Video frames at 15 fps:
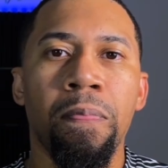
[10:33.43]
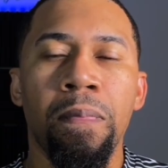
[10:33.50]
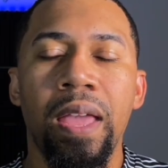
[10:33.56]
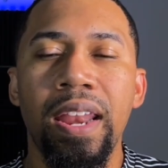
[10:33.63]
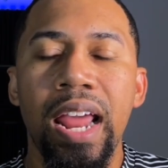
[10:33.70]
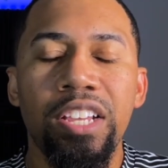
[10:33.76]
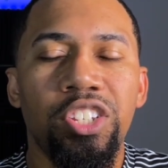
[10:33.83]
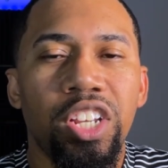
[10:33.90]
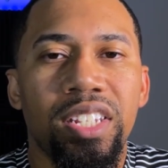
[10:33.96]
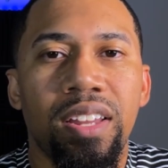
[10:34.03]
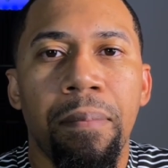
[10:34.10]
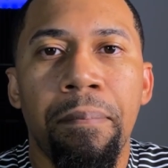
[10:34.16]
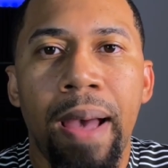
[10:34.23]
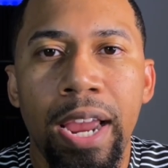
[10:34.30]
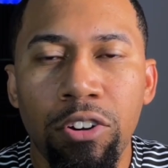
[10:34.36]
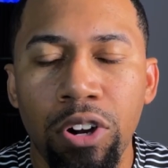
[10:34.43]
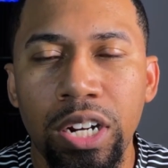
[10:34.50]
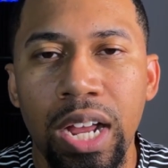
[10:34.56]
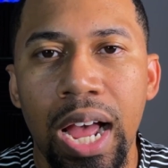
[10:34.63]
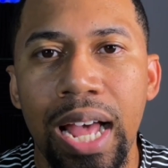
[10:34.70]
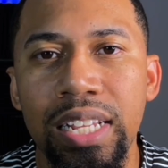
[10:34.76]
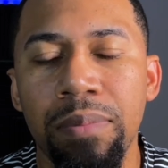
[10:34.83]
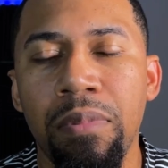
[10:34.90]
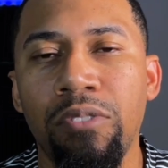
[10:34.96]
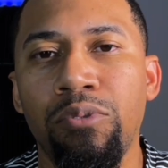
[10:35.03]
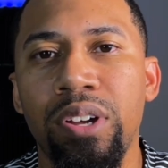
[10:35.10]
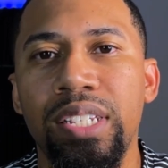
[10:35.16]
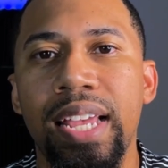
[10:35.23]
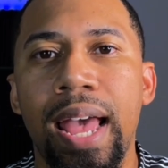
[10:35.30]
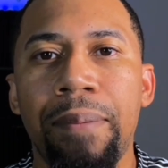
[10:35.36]
And that's just a microcosm of
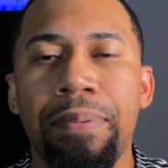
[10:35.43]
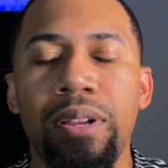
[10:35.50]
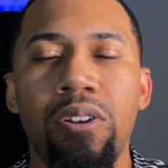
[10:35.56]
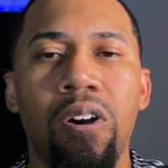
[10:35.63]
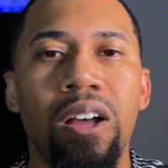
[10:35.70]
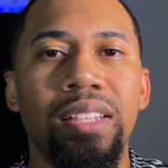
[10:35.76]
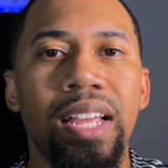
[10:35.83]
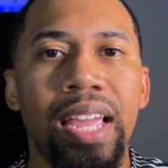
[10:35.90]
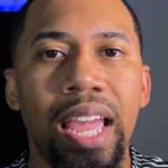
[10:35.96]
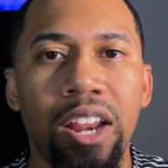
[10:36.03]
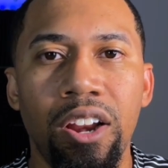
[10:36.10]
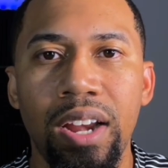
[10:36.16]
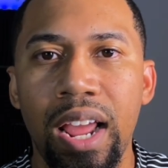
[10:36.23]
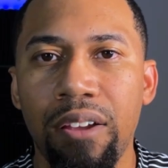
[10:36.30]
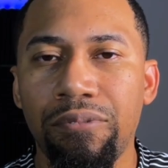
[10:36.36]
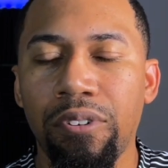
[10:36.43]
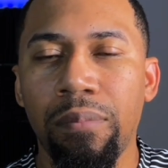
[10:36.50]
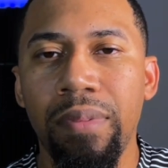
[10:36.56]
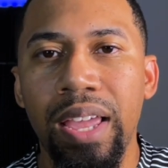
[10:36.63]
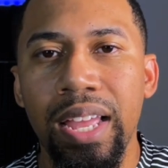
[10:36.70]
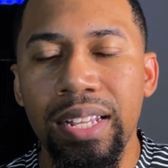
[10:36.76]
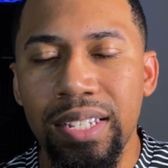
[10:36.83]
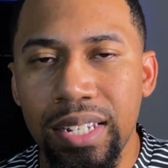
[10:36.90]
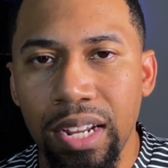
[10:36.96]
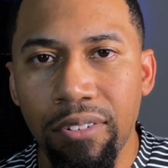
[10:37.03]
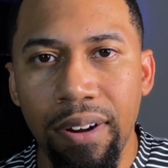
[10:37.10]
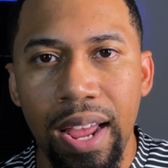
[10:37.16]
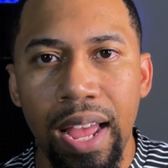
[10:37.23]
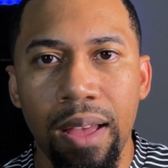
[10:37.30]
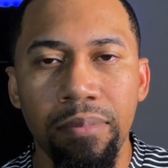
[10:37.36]
what's happened on the internet, from
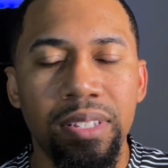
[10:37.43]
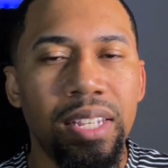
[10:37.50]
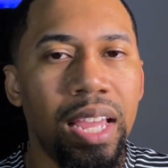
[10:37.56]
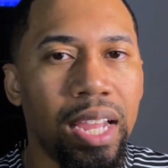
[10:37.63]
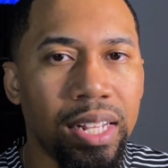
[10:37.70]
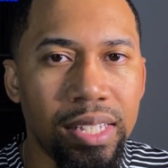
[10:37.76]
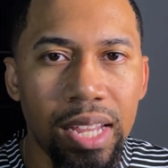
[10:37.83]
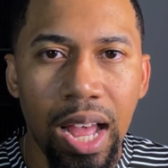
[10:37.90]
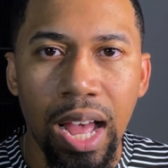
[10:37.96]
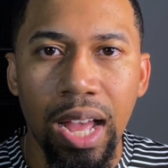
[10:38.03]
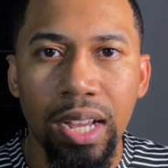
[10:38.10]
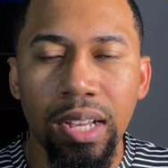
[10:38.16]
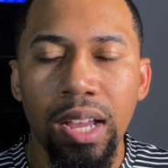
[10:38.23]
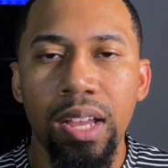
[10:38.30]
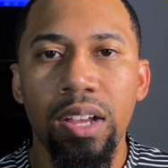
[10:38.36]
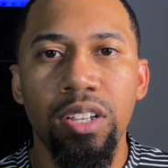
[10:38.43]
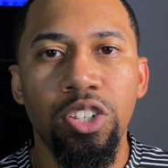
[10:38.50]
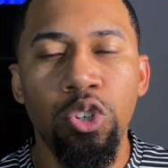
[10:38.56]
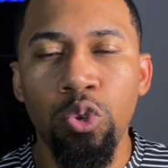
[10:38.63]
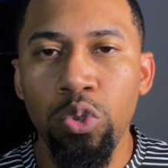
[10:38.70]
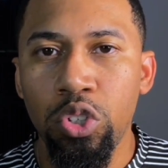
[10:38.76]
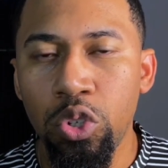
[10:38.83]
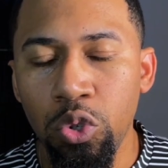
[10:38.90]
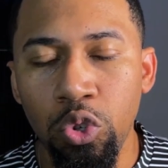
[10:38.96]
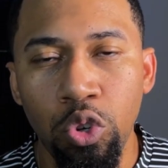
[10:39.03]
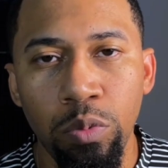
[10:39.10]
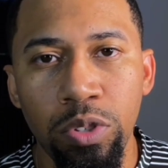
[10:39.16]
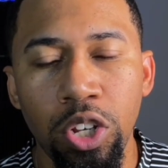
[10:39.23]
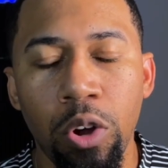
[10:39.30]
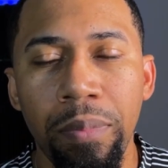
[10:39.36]
Instagram, TikTok,
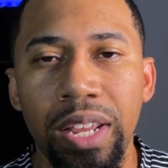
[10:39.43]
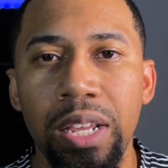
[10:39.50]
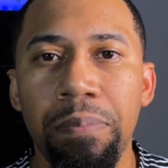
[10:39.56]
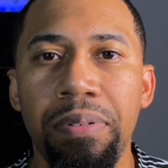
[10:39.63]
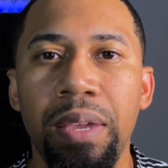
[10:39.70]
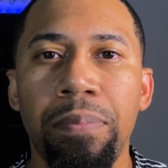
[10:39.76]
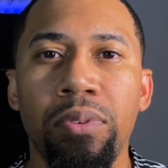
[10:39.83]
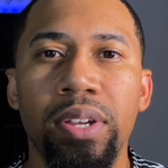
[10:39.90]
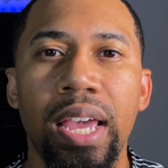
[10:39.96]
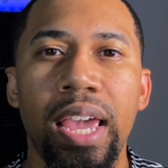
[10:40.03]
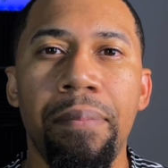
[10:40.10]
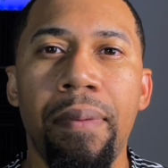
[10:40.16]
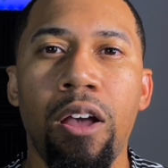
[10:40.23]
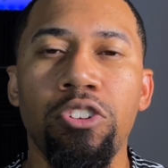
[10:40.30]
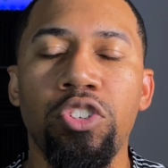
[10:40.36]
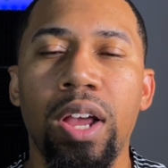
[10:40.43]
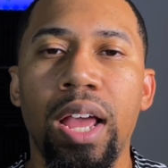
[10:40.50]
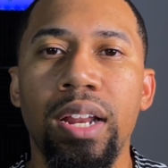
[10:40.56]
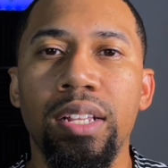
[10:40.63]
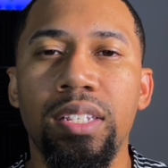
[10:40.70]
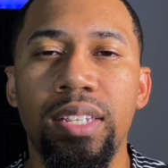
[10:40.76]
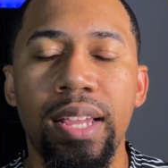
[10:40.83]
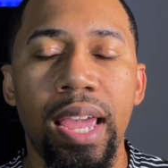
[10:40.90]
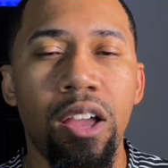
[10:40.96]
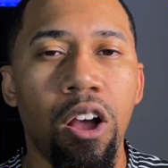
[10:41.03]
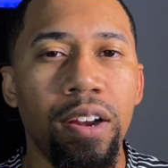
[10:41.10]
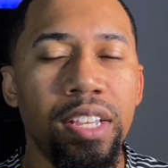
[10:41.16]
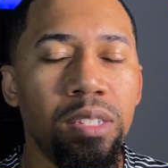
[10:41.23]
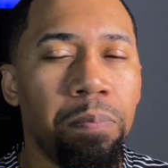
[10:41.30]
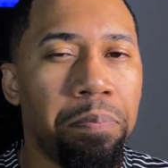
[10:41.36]
YouTube. So many people came out trying to say all
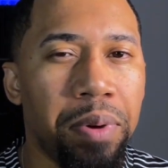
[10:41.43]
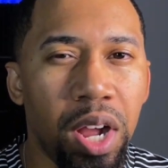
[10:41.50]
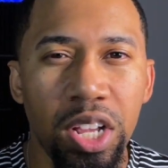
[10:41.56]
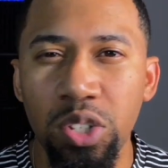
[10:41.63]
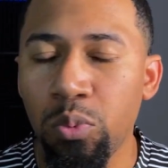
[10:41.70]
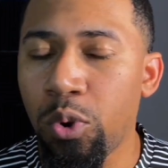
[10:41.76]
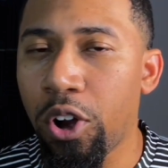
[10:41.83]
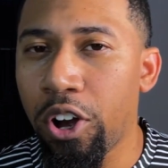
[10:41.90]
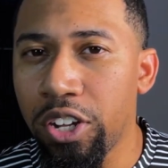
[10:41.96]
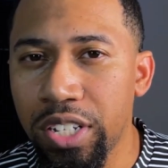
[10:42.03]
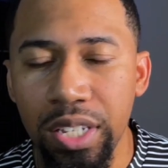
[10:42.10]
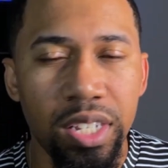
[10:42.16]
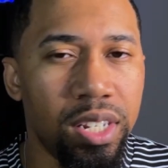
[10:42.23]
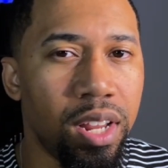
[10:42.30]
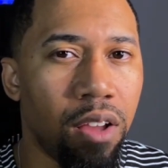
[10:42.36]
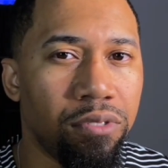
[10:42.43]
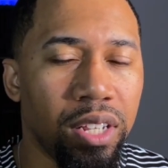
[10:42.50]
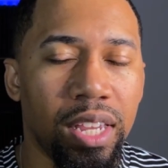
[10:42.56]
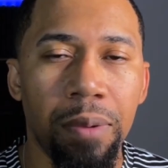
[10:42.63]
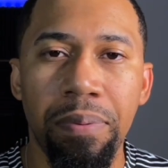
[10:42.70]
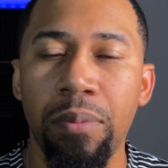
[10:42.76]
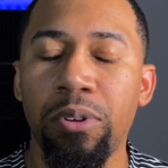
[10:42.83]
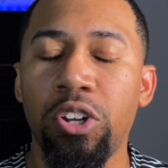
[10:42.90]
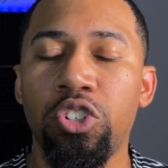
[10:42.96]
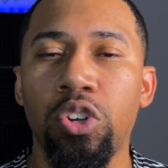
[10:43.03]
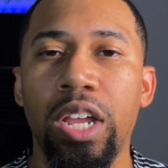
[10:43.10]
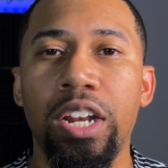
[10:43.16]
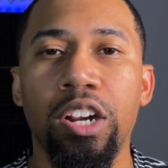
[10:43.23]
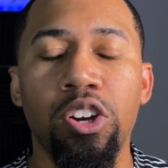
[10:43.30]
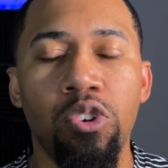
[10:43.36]
these buzzwords and stuff to get people to
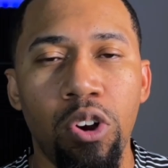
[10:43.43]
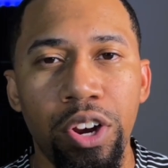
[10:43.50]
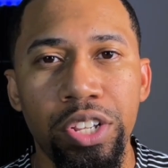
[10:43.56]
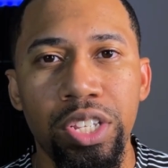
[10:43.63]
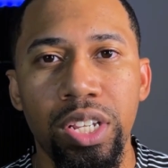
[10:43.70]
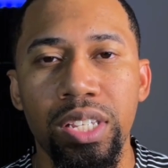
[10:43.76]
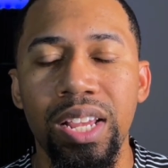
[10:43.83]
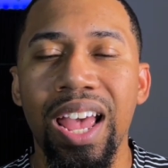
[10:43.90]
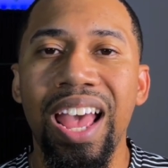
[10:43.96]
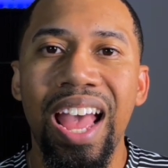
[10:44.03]
join their courses.